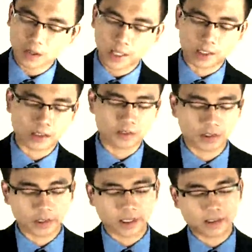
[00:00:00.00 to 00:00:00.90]
Okay, let's have a
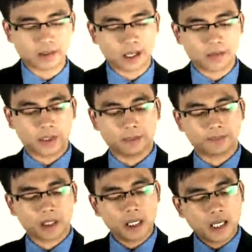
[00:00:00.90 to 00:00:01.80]
look at the scenario then.
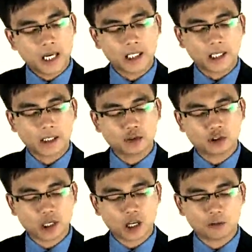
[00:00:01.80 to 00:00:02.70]
In the
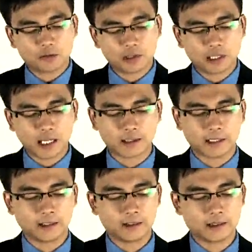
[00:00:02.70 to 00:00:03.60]
country of
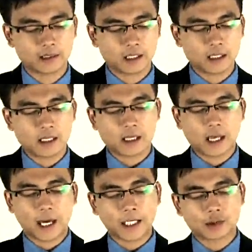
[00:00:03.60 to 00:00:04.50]
London,
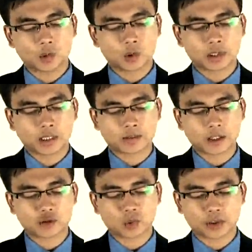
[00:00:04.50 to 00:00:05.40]
8
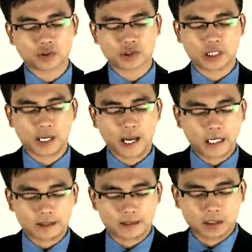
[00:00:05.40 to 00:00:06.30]
organisations registered
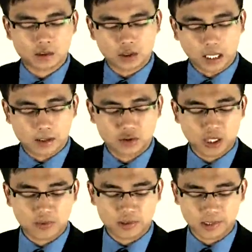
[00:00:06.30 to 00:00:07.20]
as
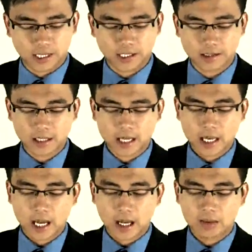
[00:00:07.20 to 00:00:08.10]
charities
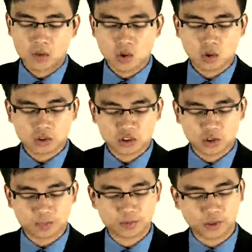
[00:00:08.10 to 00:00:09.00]
are not
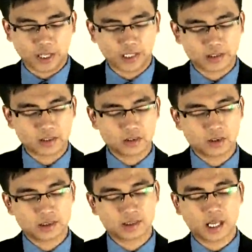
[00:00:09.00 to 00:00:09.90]
subject to
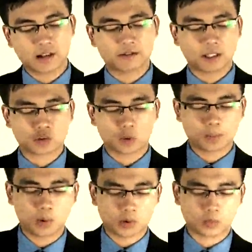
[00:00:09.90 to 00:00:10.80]
the same financial
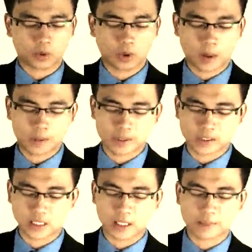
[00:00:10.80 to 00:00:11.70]
reporting requirements
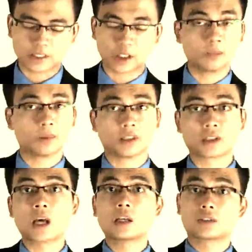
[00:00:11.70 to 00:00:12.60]
as the limited companies.